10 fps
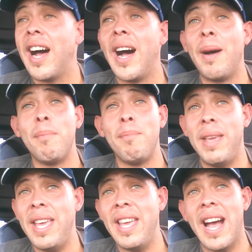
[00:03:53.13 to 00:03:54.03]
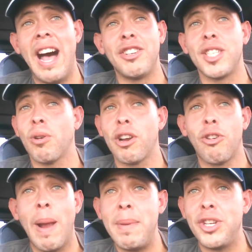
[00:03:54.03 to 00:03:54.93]
Um, me, I'll just work a
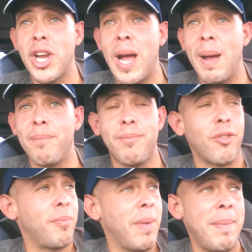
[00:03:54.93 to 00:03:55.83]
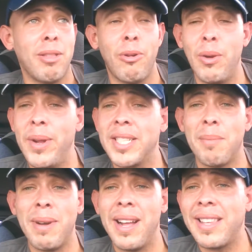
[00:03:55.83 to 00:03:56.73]
crappy job for maybe three weeks,
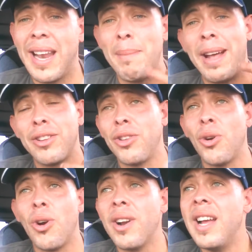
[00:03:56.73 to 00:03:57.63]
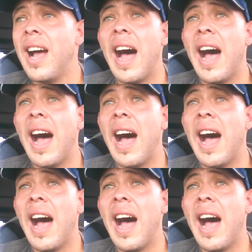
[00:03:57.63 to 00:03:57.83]
a month, and I'm out the door.